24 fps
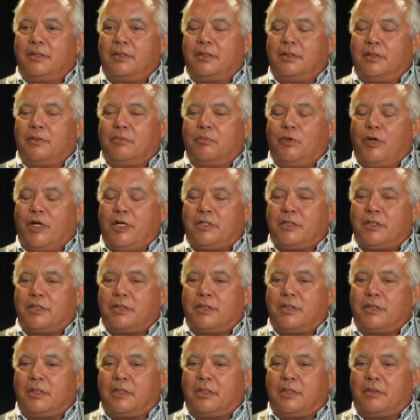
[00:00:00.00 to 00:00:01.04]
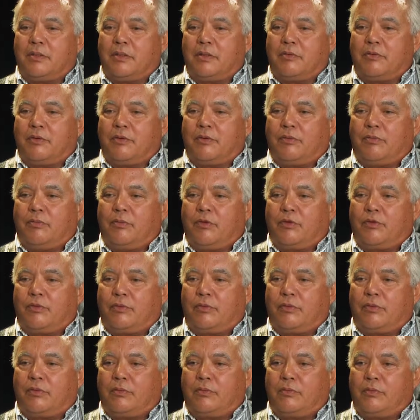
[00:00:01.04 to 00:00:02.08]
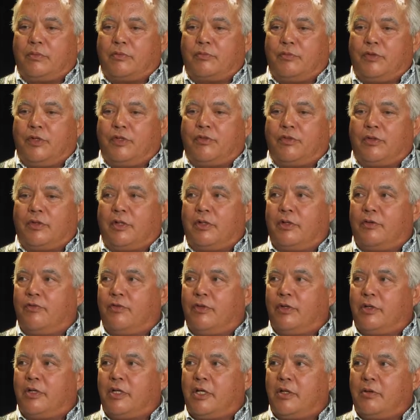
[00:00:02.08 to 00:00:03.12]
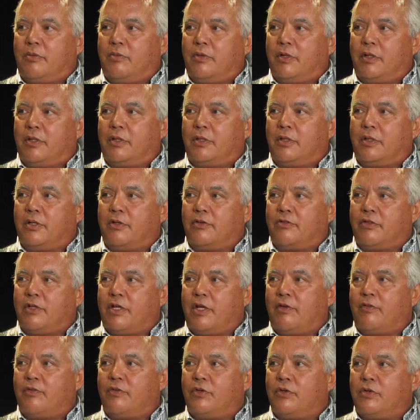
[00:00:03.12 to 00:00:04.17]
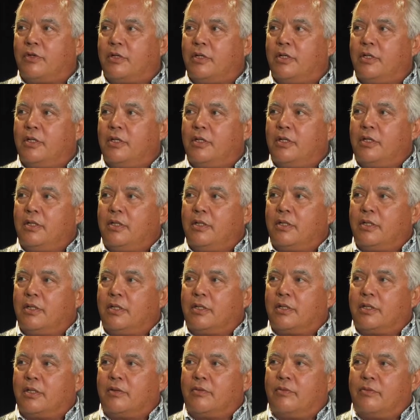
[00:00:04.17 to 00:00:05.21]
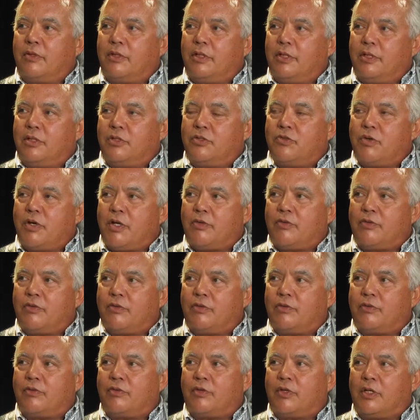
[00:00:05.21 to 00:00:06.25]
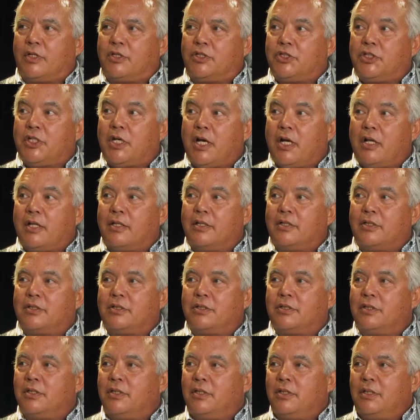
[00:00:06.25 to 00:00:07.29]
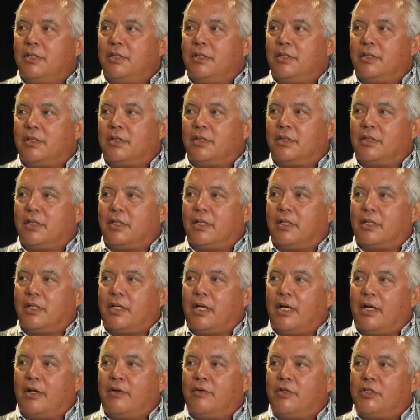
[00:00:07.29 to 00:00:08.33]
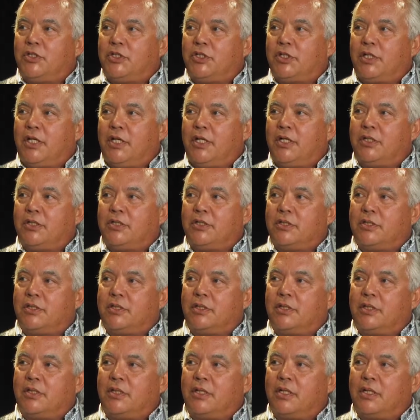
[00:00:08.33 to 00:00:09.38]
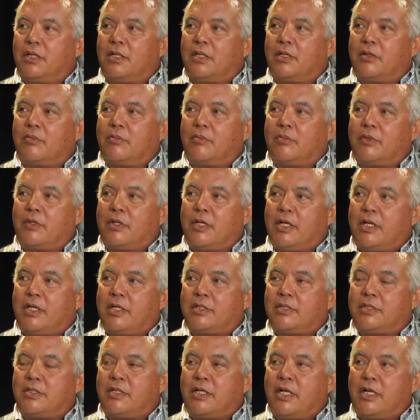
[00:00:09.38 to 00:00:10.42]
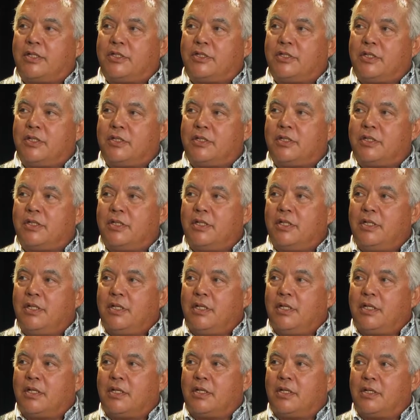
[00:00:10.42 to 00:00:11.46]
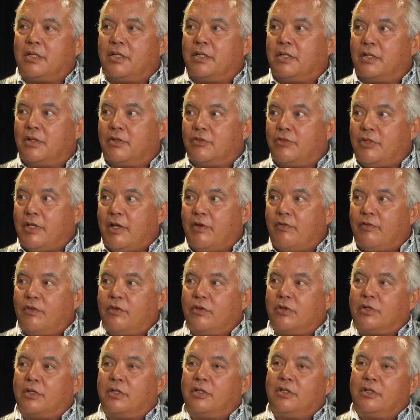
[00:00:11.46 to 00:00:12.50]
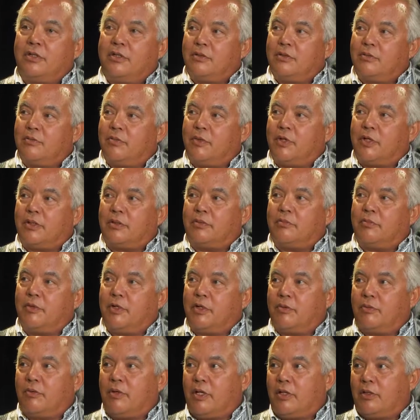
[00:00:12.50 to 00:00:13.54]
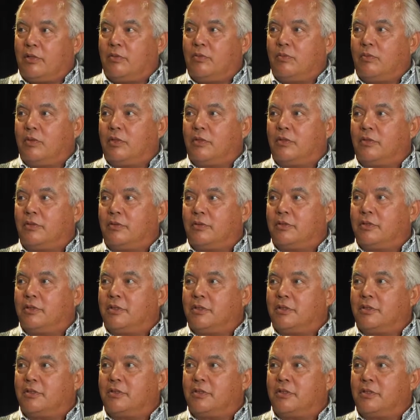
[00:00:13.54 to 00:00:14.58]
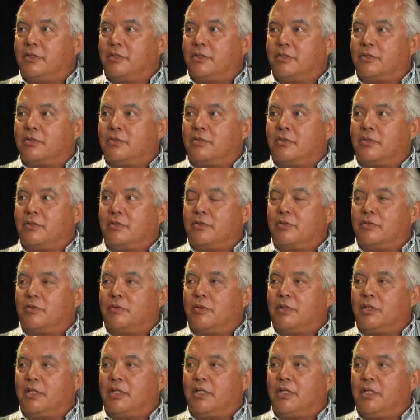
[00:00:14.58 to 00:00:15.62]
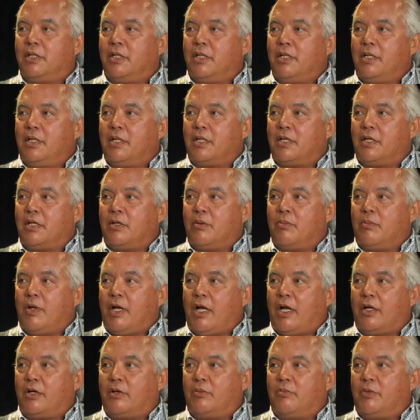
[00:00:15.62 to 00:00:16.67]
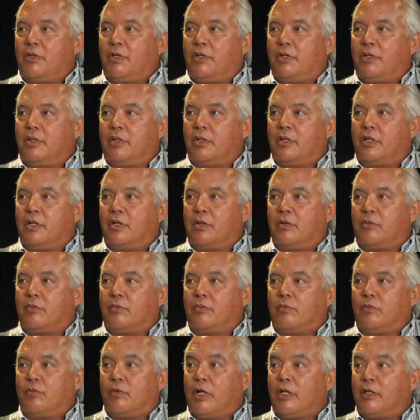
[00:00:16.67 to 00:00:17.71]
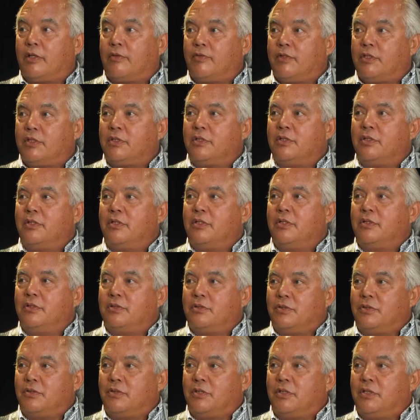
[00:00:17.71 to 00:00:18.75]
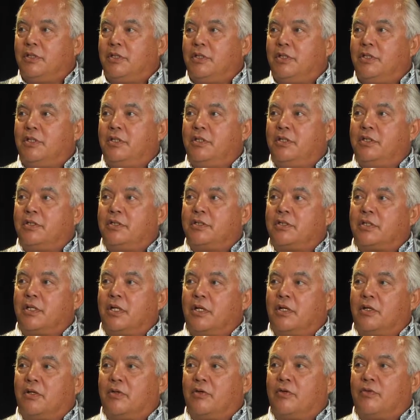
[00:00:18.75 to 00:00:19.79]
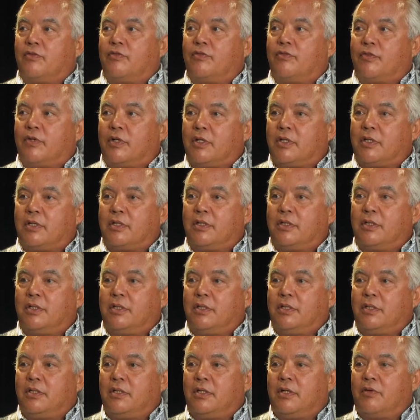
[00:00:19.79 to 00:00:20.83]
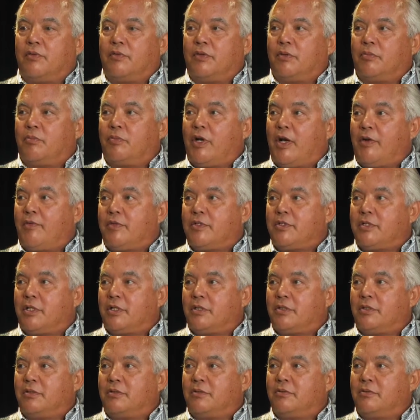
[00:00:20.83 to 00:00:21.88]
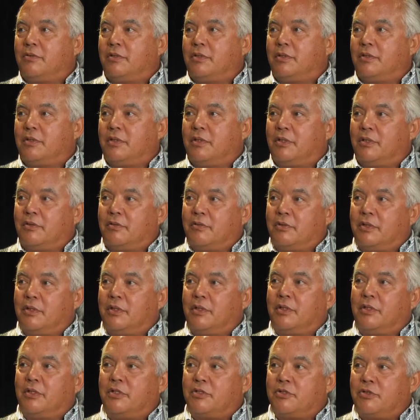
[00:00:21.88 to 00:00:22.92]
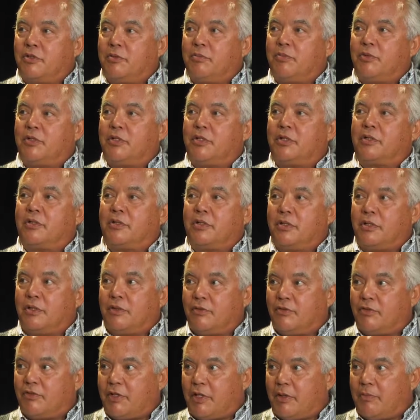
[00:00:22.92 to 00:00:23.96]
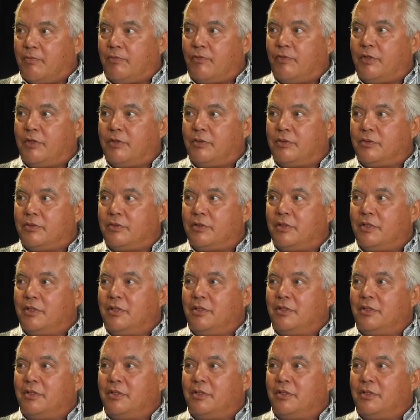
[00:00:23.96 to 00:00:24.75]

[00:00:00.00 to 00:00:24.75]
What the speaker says: the project that I was most recently affiliated with in El Salvador, I think really addresses a challenge that higher education has not just in El Salvador, but around the world, and it's really how to be relevant to the needs of the private sector, the industry, particularly in STEM fields